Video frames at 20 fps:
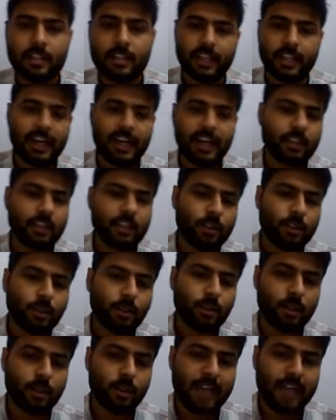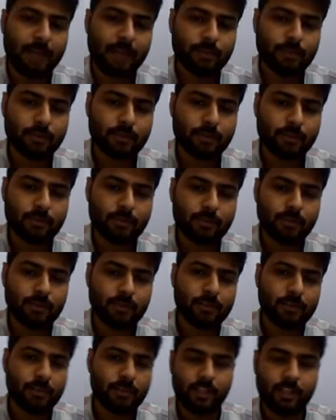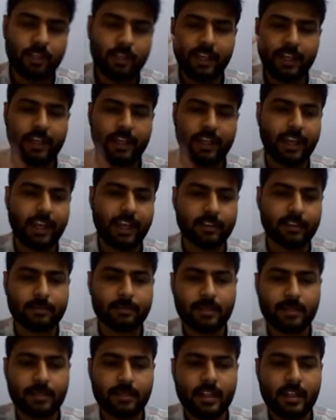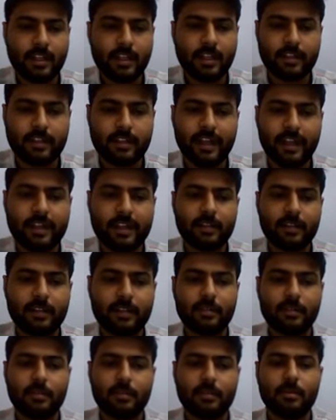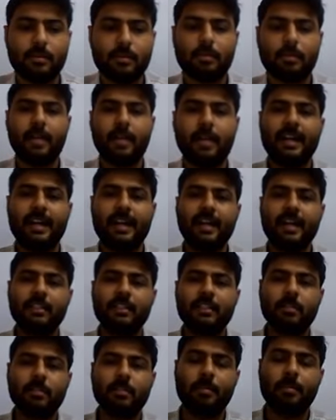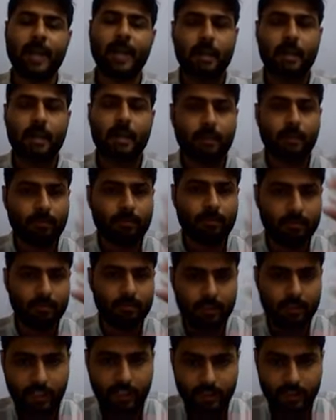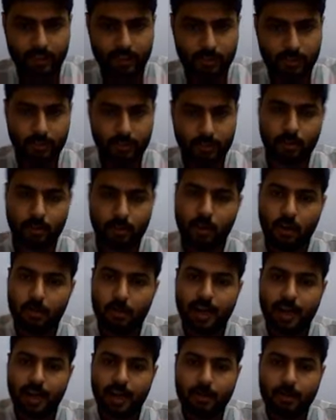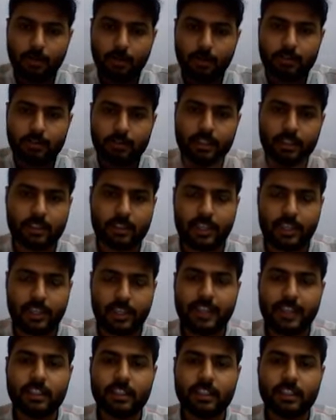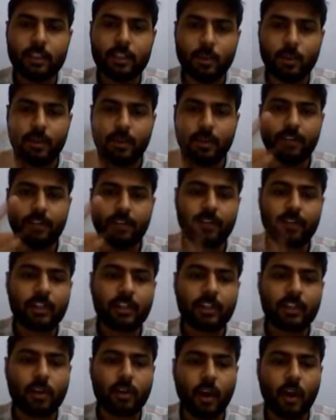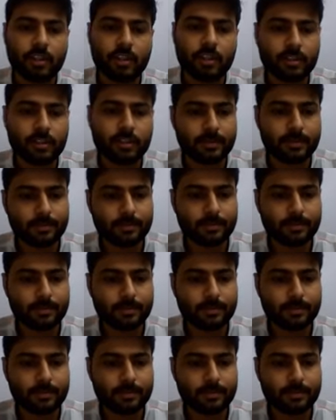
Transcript: There are two types of thinking, that matter is made up of this or made up of this. There is a two different thoughts.